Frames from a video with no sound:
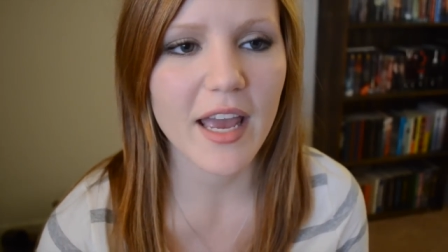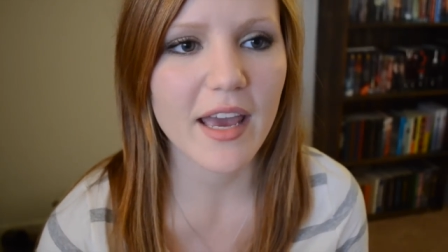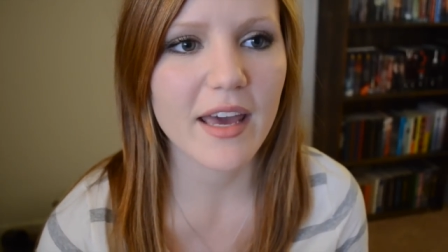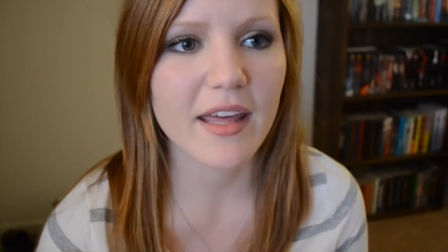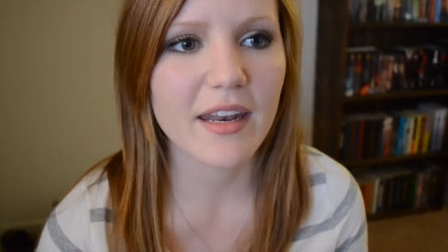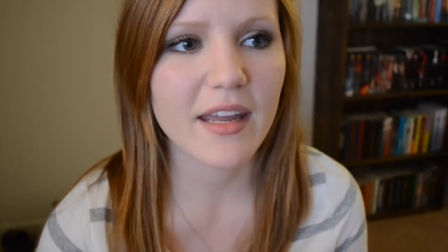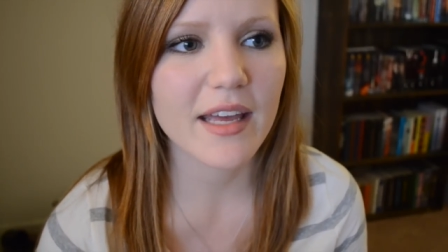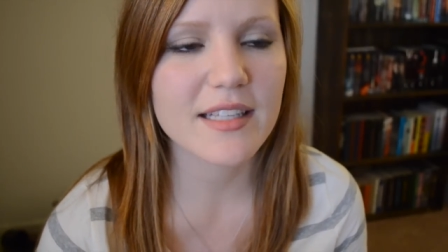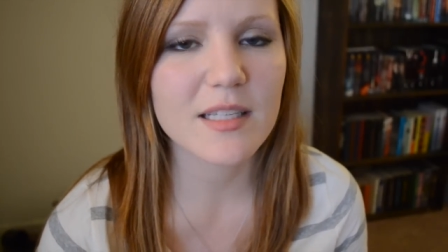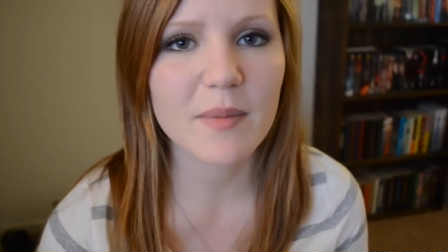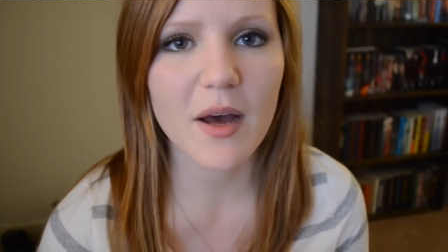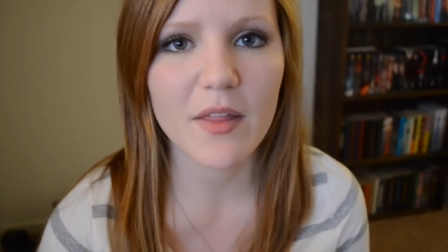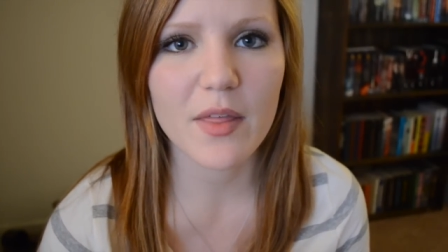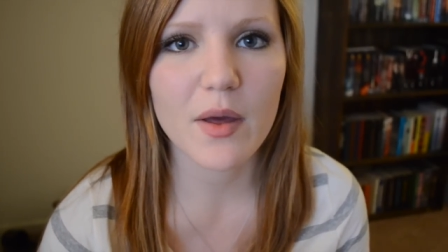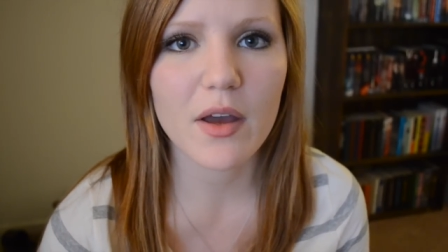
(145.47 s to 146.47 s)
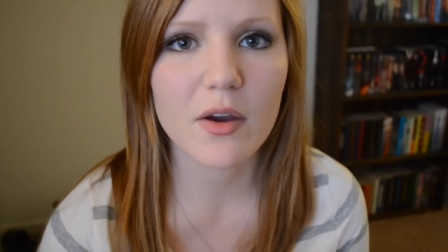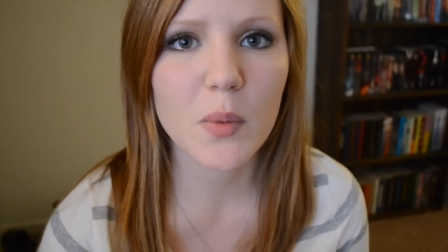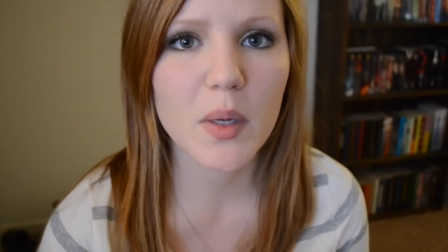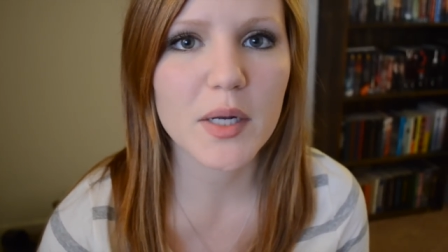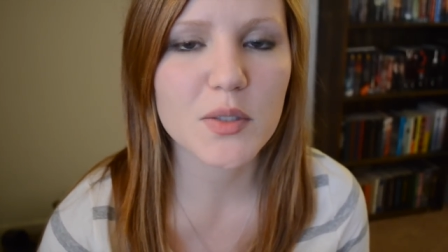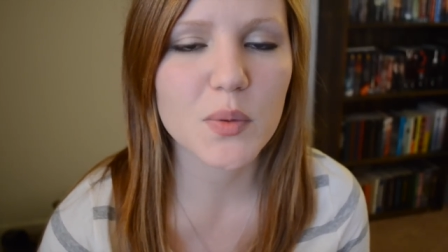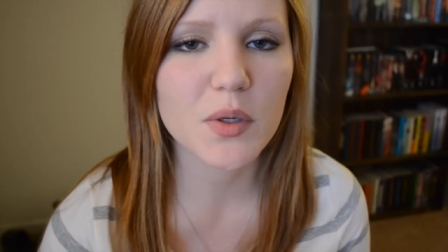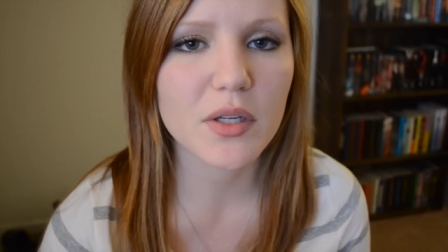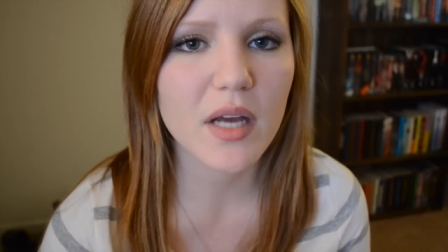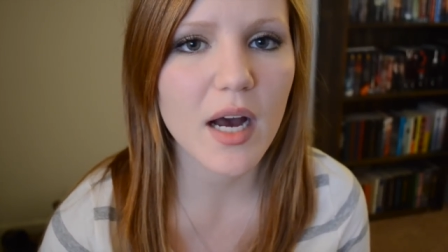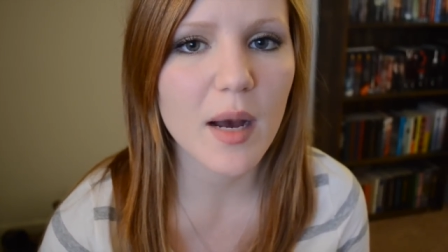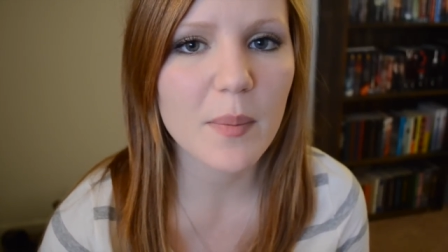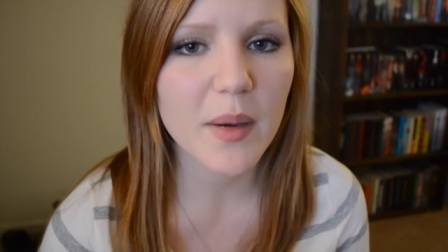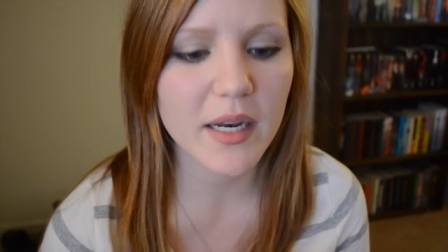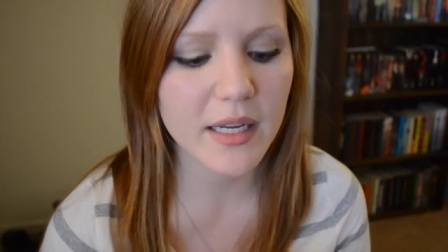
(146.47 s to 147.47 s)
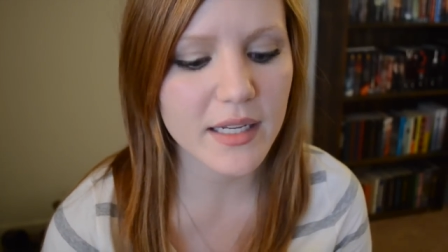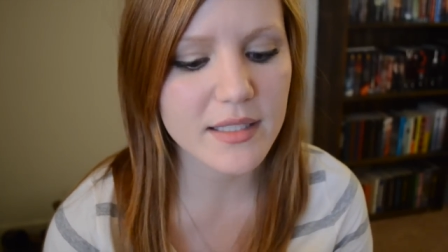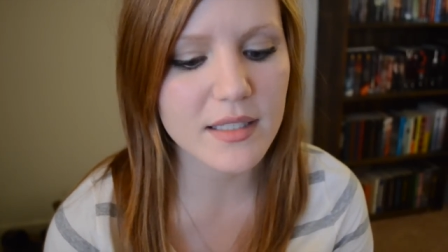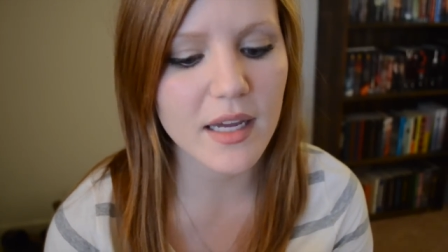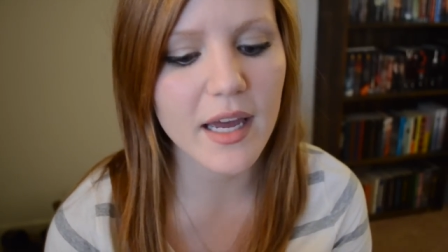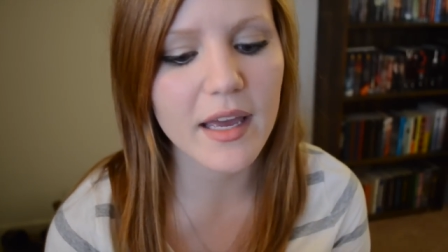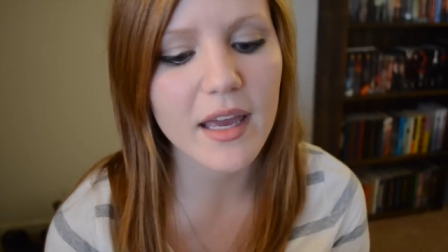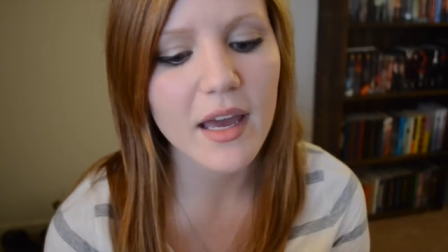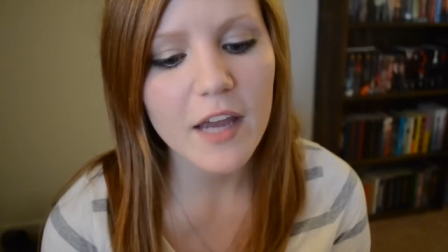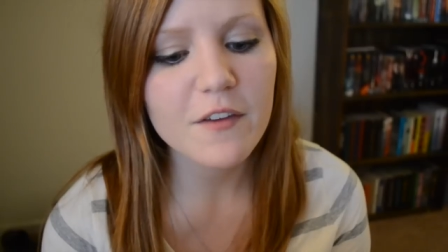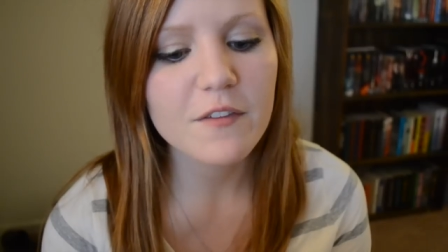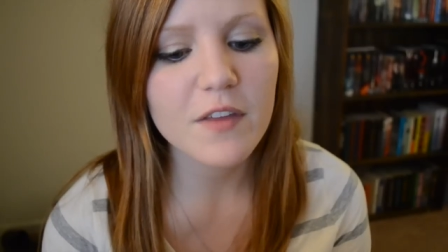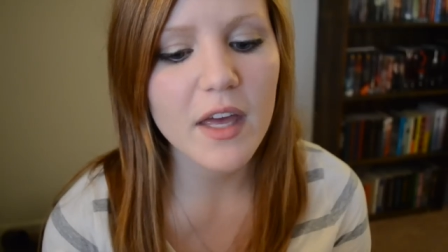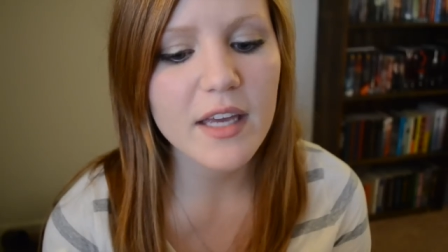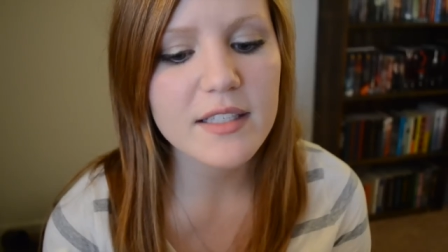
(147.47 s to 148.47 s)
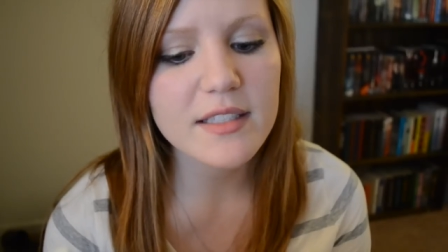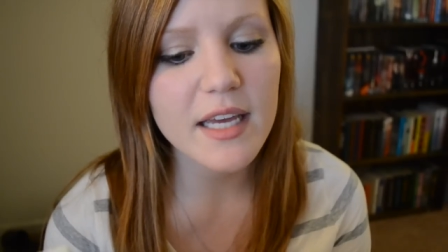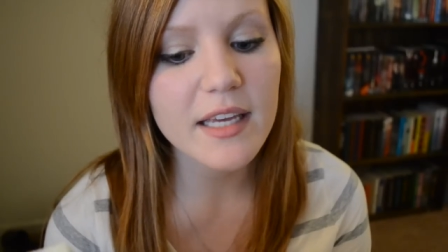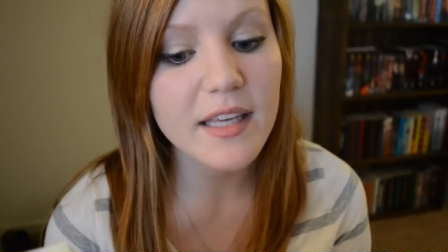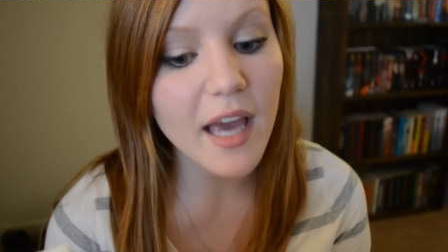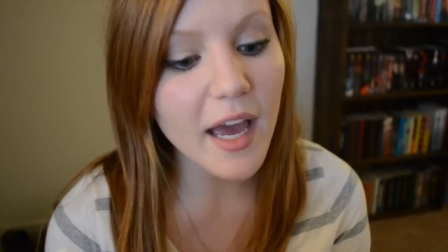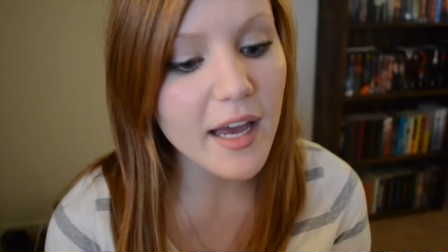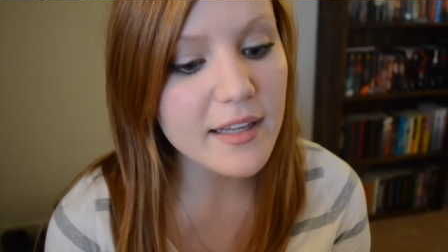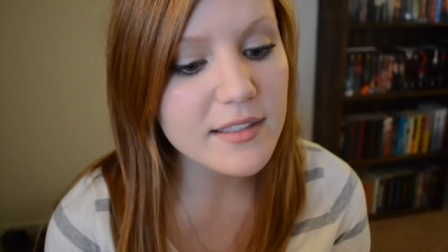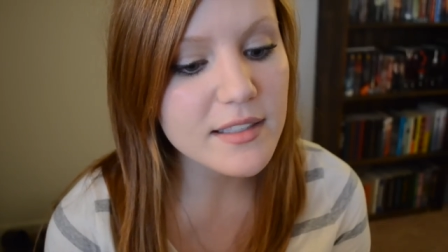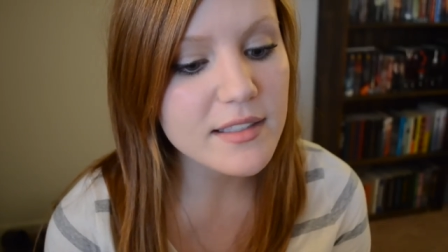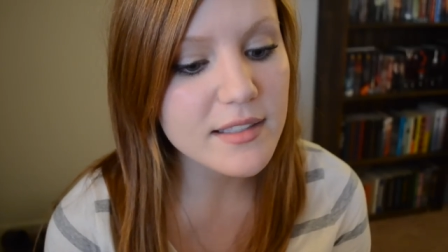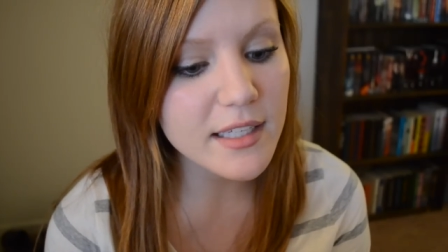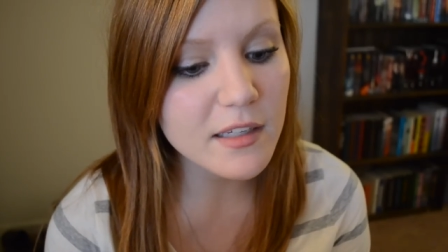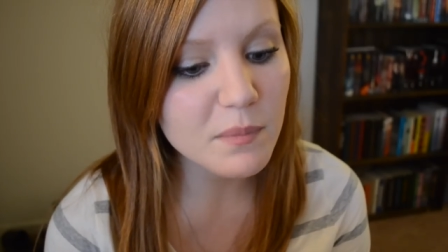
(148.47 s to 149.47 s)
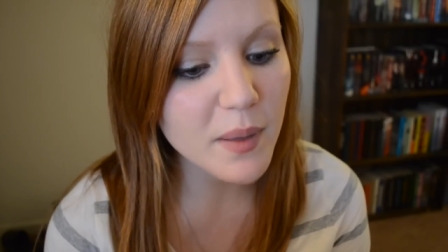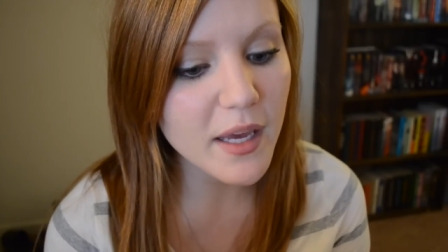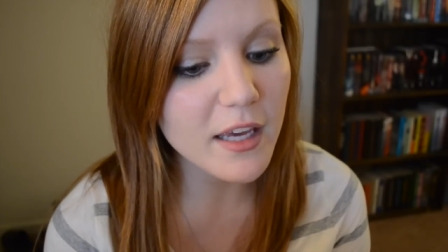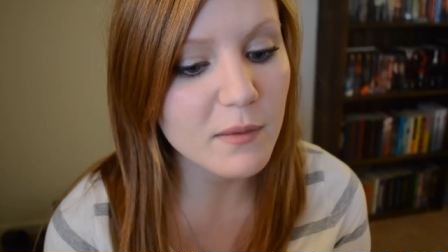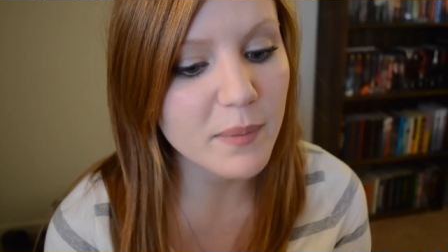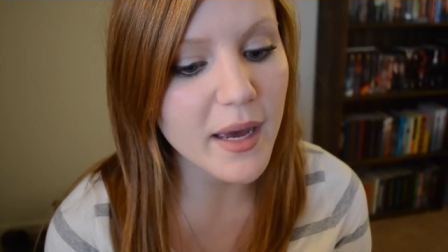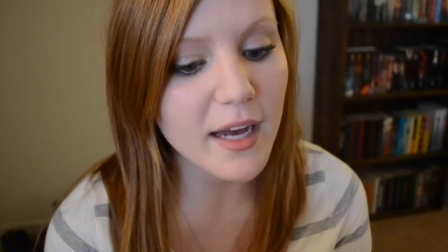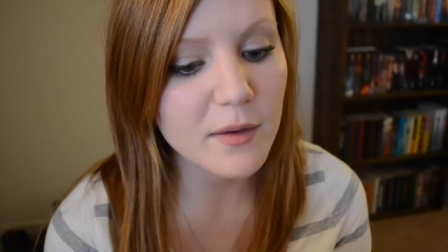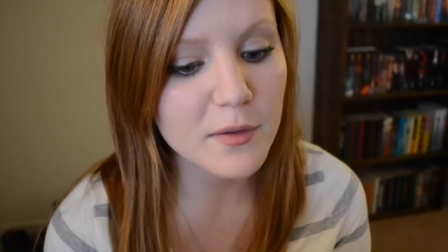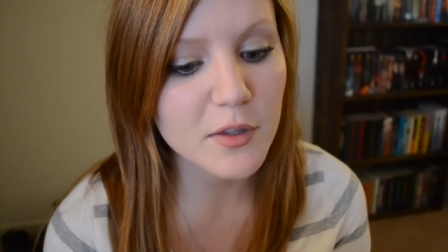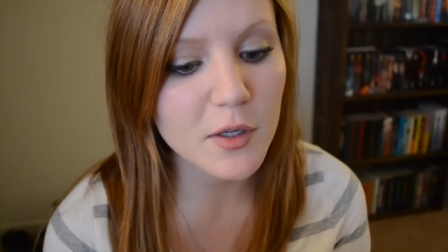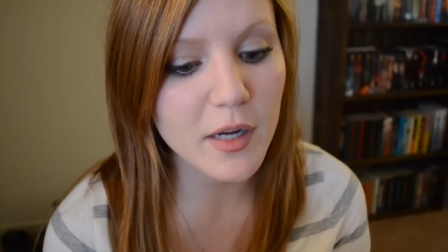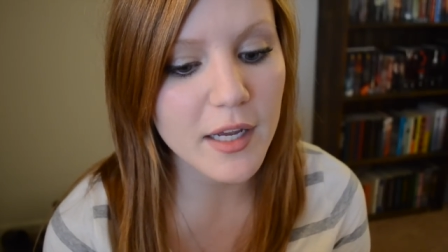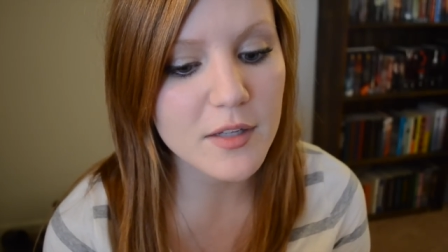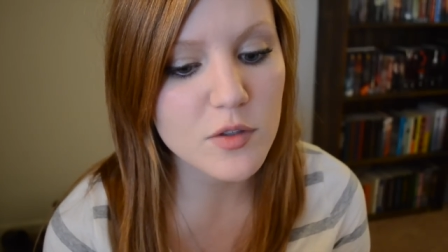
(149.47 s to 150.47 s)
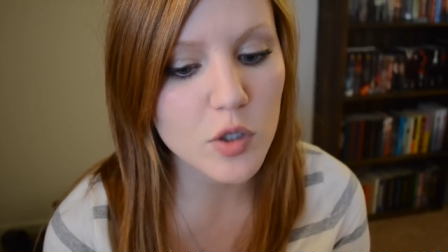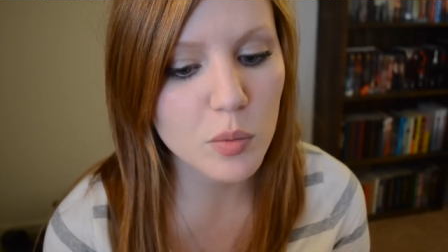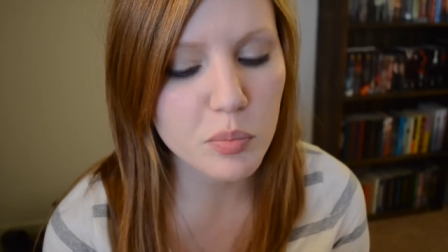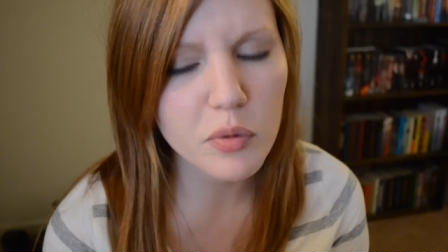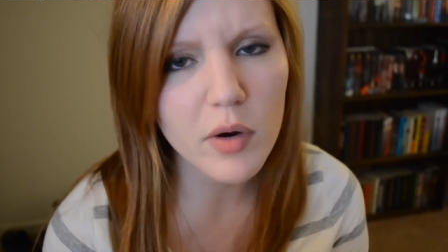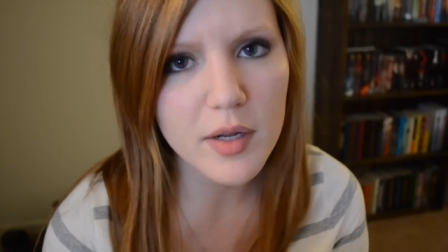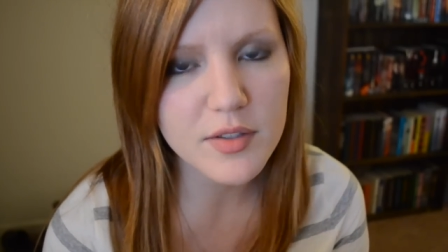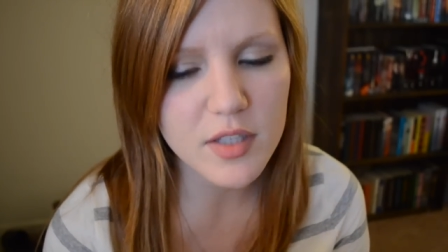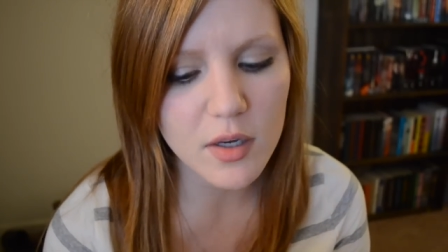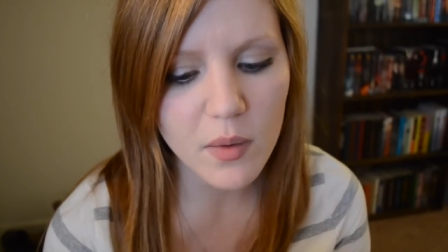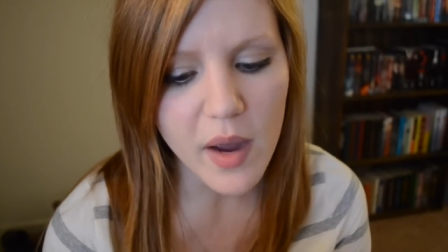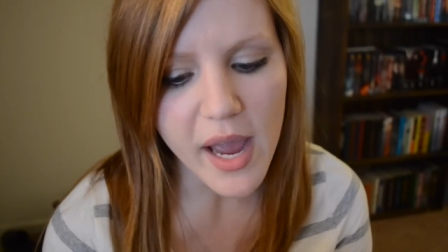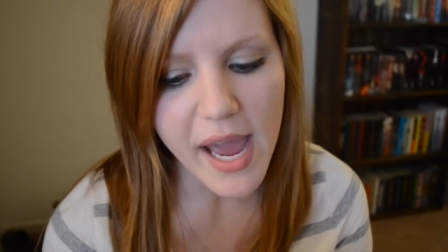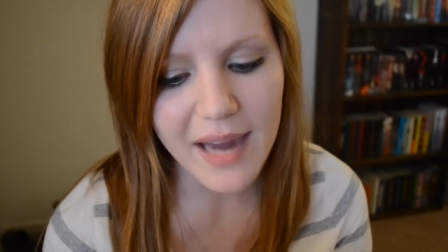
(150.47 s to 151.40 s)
and it's about the Quidditch World Cup, and he's like, if they say yes, send Pig back with your answer pronto,